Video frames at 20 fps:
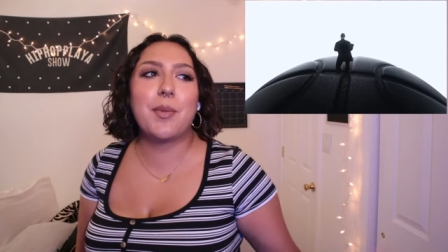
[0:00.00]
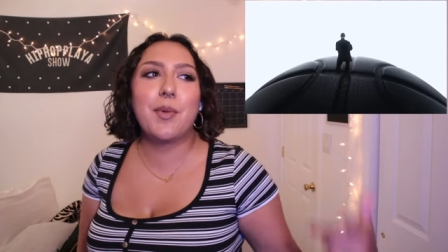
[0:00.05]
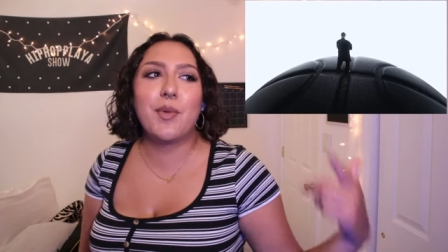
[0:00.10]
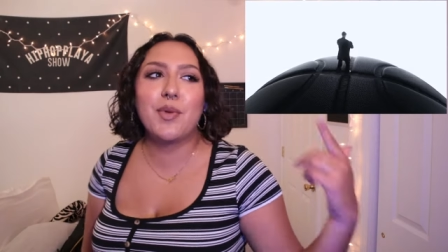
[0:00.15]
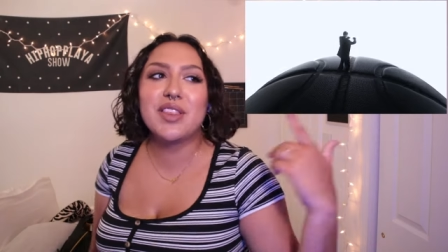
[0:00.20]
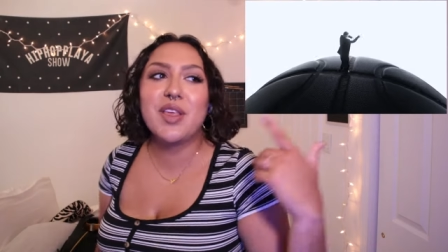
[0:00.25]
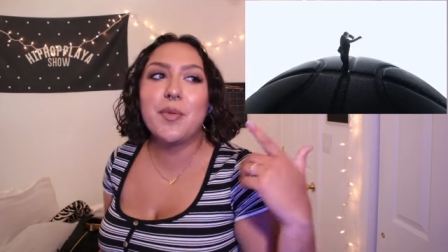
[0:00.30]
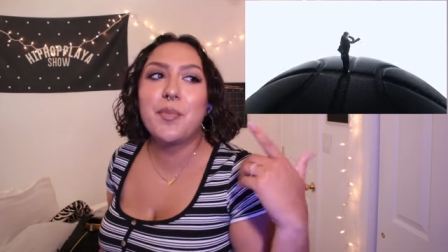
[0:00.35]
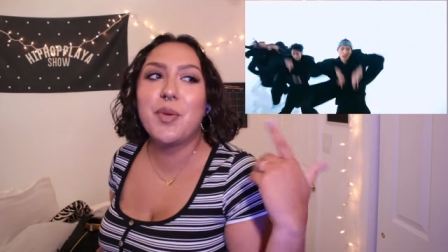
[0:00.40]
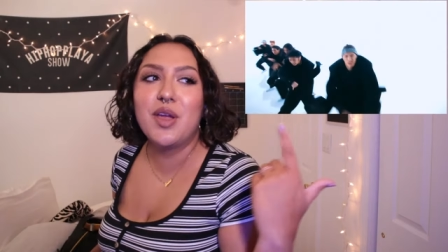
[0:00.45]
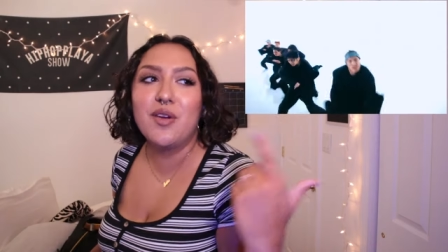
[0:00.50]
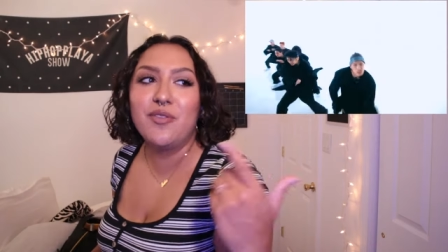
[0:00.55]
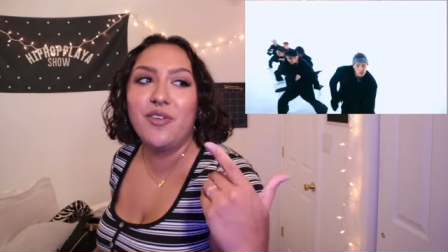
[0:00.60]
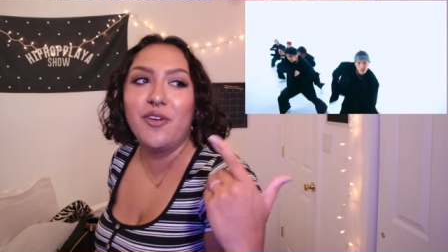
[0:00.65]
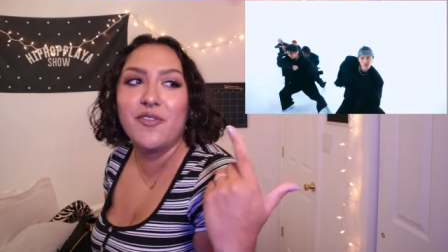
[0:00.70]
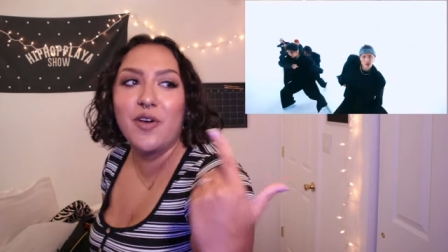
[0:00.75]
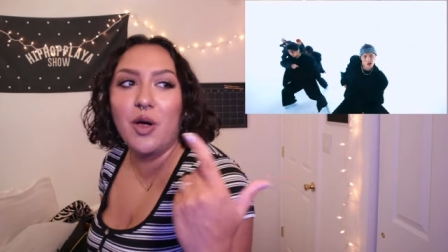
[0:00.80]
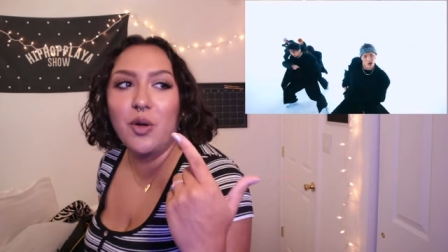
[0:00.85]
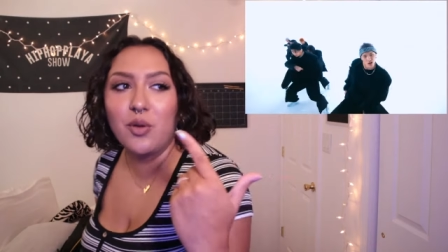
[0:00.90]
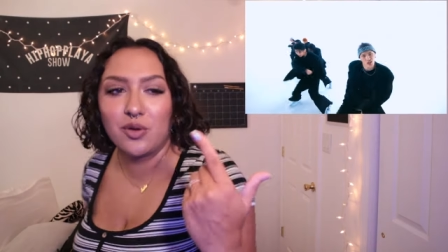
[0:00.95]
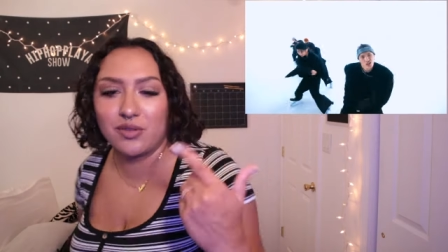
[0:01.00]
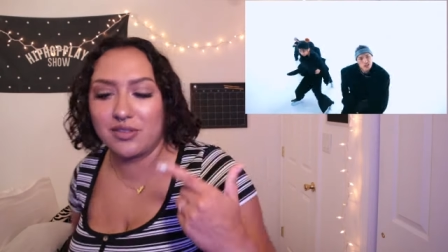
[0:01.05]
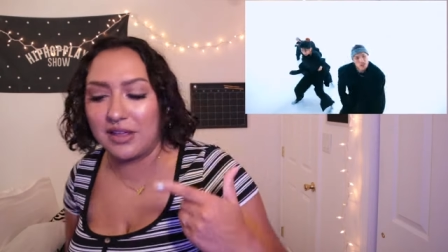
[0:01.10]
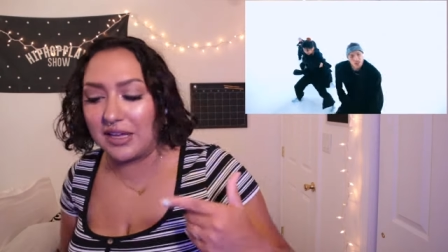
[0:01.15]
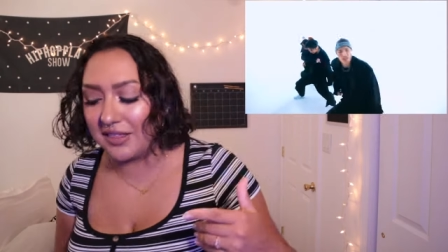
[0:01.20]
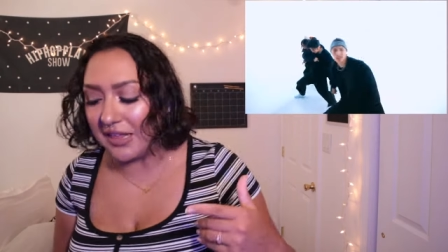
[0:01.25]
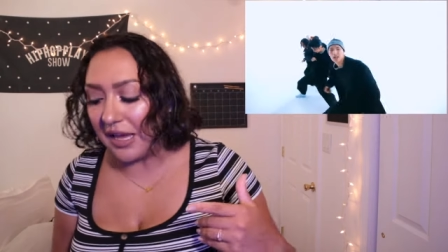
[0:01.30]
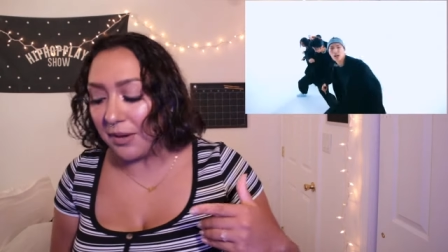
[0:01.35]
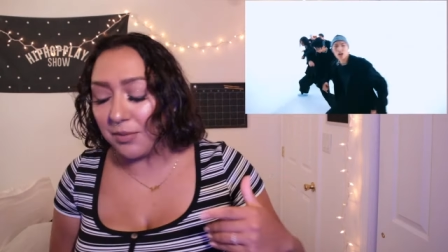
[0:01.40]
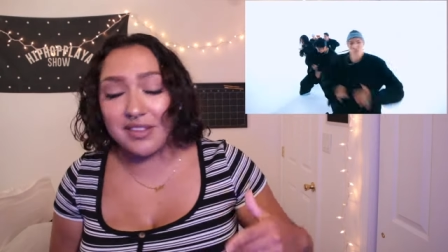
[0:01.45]
come up with the beautiful vocals
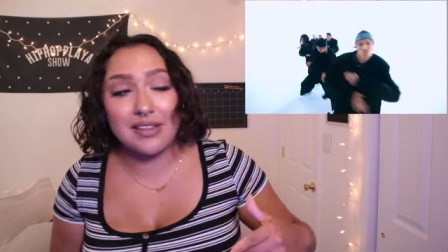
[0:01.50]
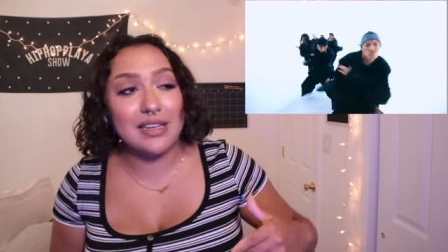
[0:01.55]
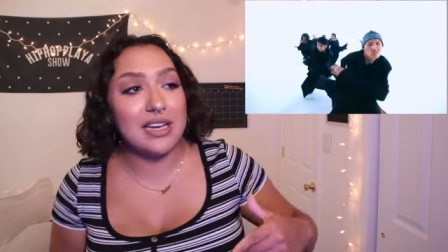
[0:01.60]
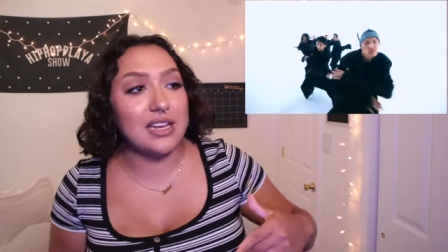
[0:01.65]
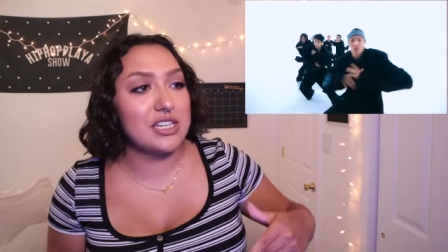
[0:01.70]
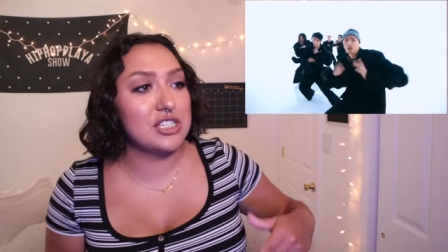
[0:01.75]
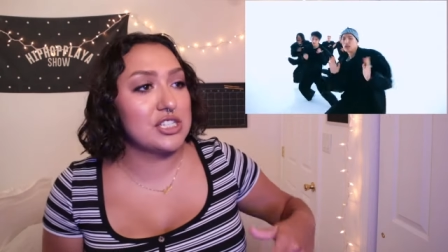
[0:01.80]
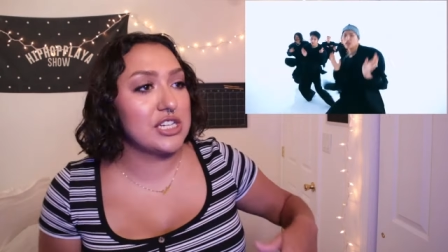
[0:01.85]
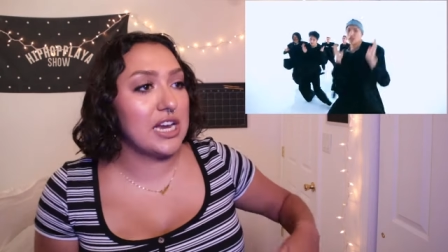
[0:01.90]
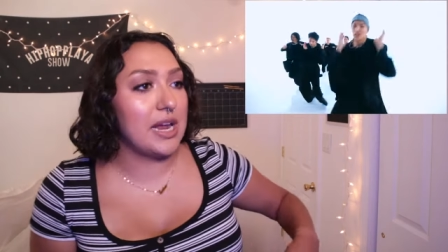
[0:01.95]
like that. Was he on a